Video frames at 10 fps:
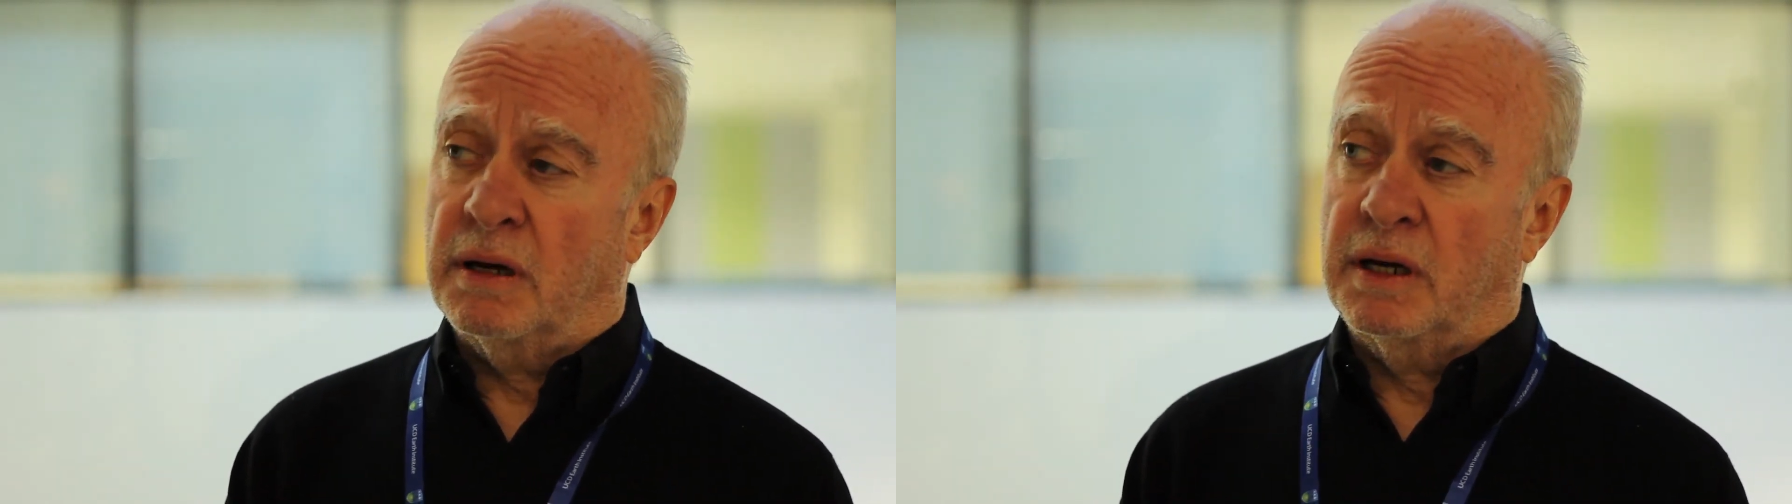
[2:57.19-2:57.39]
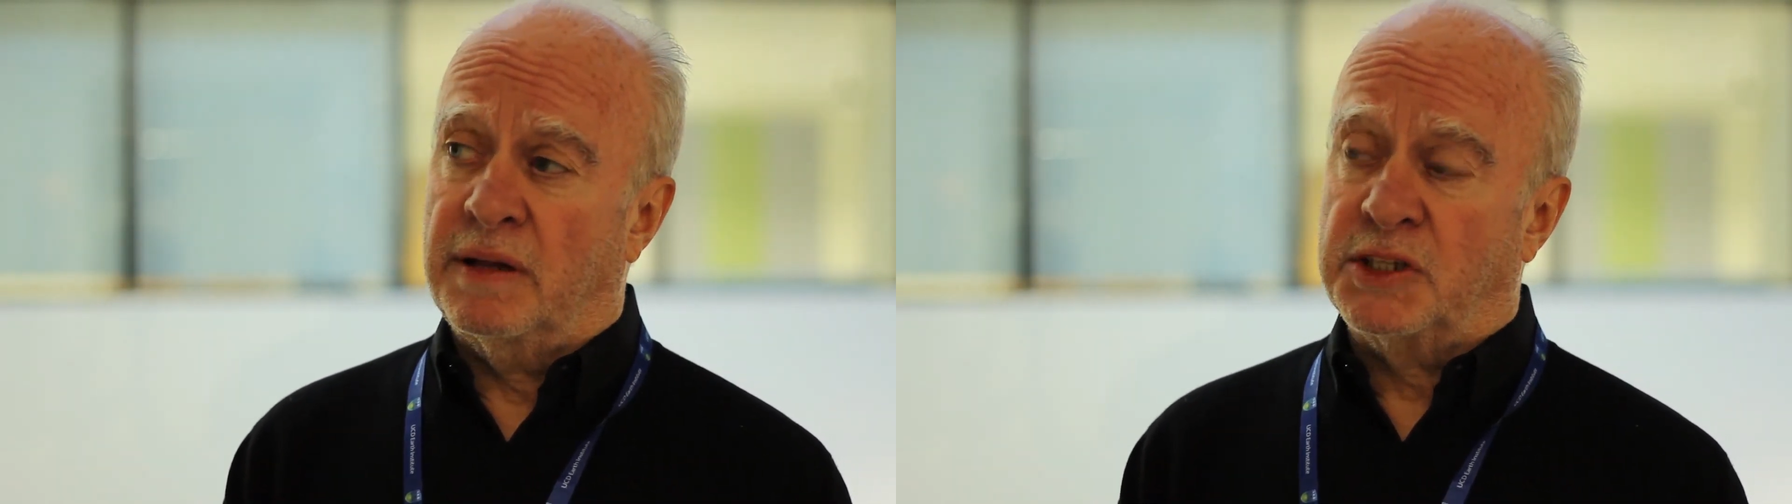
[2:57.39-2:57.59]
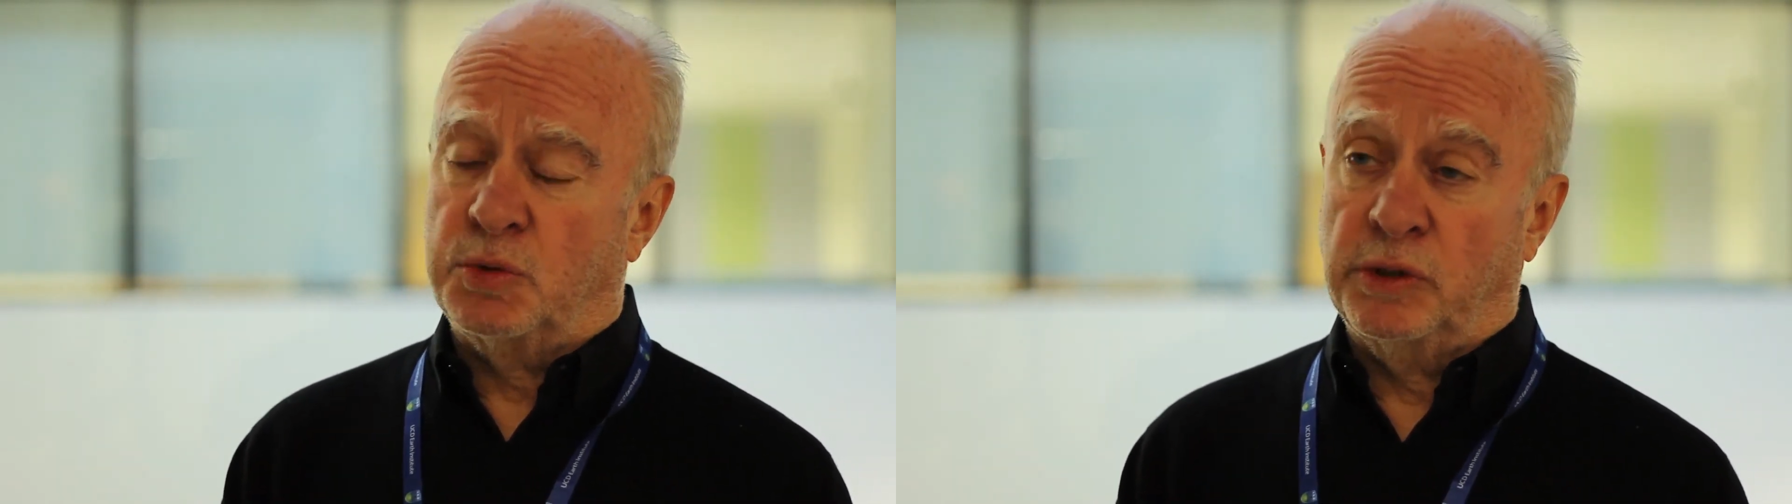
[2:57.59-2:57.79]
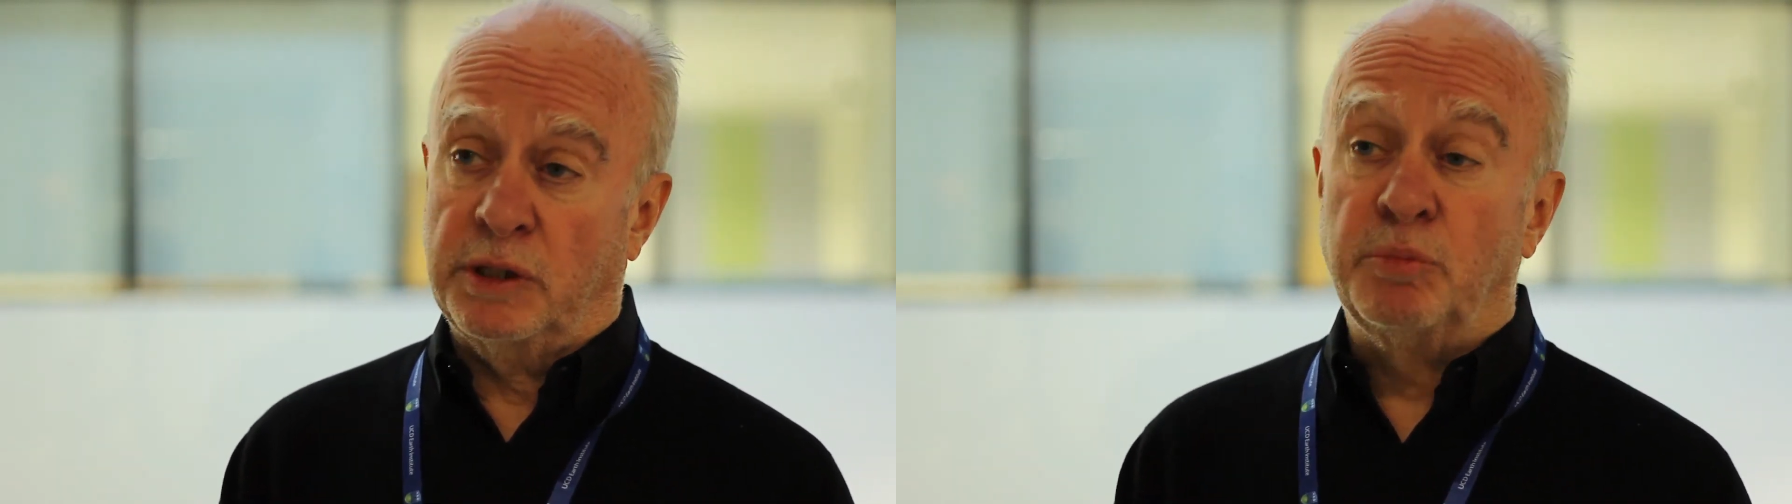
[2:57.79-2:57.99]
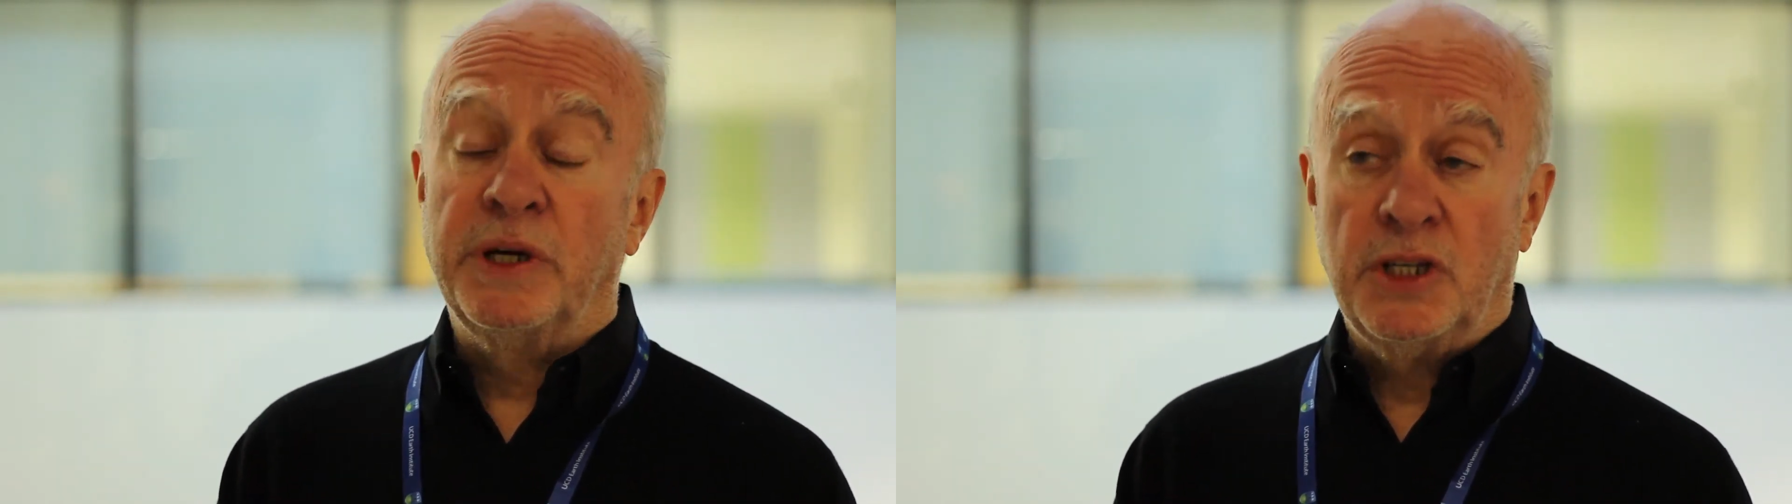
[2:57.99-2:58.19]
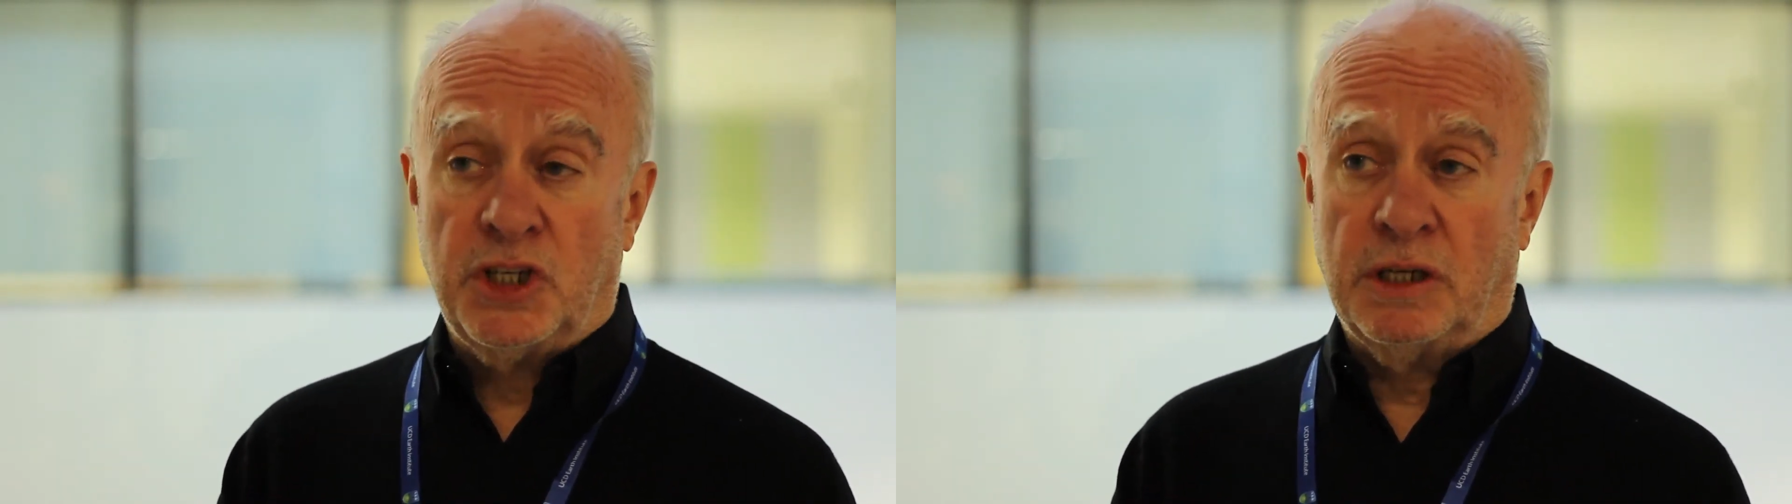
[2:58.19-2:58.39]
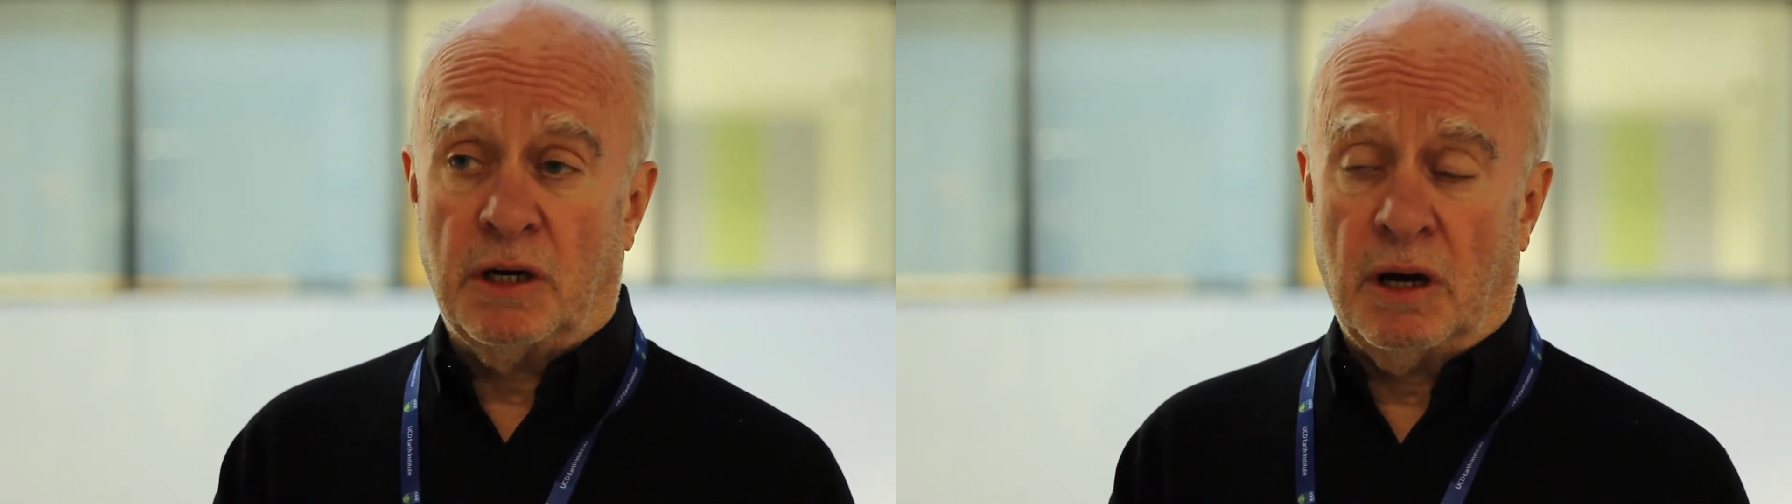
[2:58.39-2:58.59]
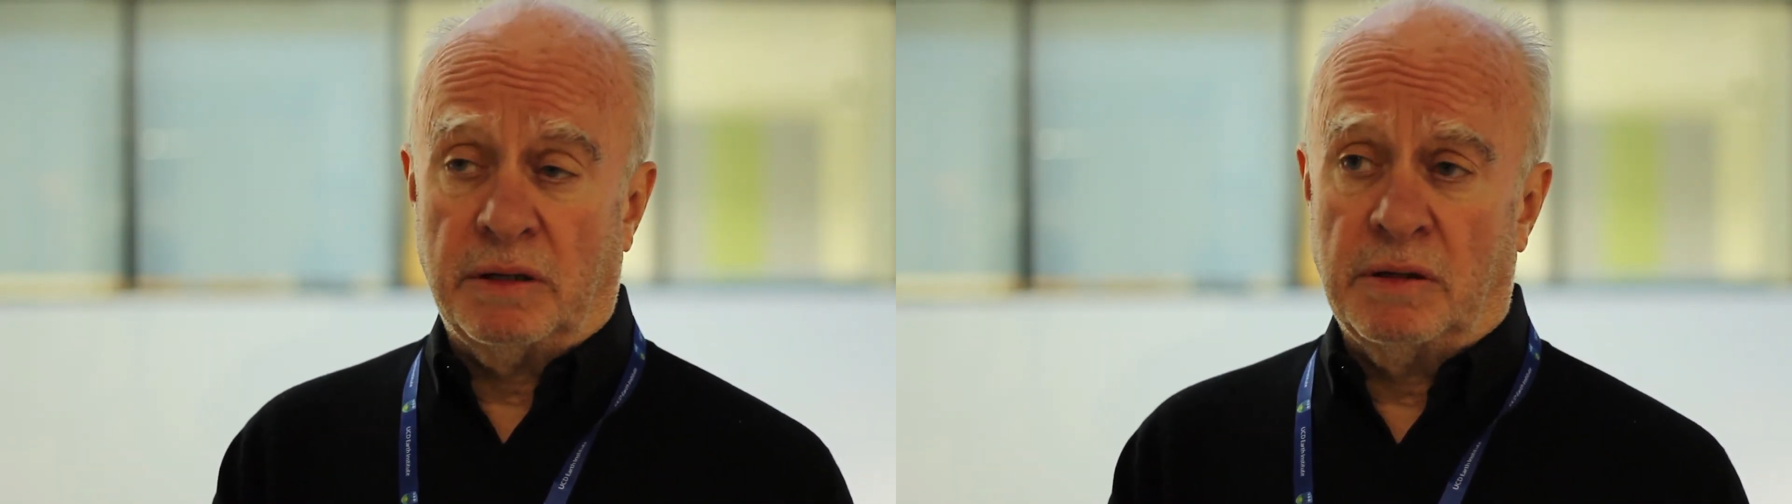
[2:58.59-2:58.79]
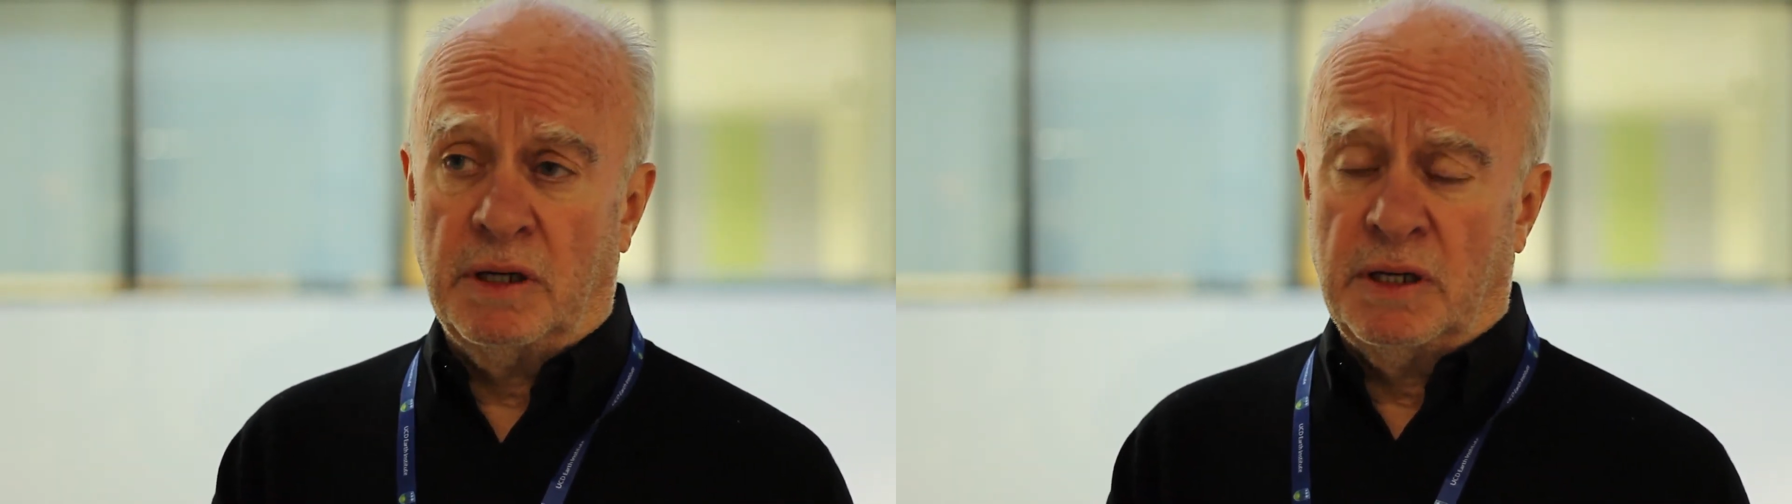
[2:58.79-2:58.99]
and that's really impinging on